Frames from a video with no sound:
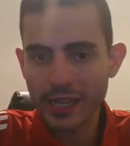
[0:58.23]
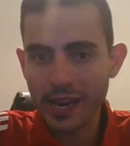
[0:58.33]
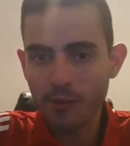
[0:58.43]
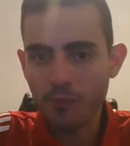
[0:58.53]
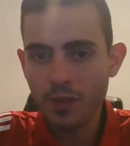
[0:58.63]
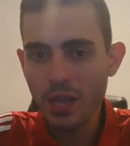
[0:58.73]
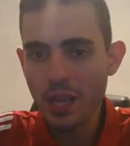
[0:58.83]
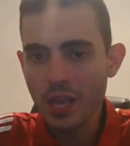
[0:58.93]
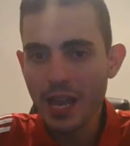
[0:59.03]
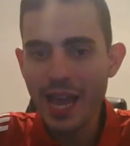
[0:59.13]
now.
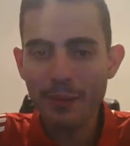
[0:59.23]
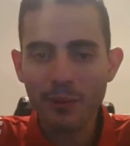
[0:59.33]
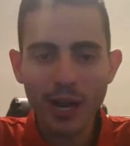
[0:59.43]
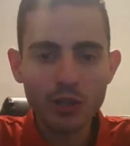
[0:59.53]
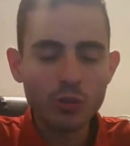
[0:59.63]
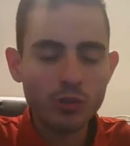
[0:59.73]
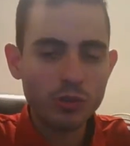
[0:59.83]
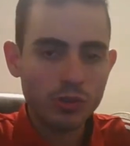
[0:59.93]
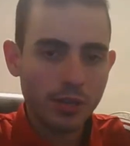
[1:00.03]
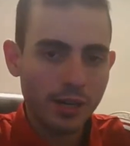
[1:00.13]
And what I
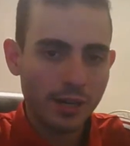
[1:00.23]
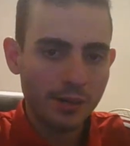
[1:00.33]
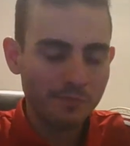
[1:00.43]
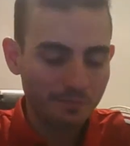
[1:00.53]
noticed um,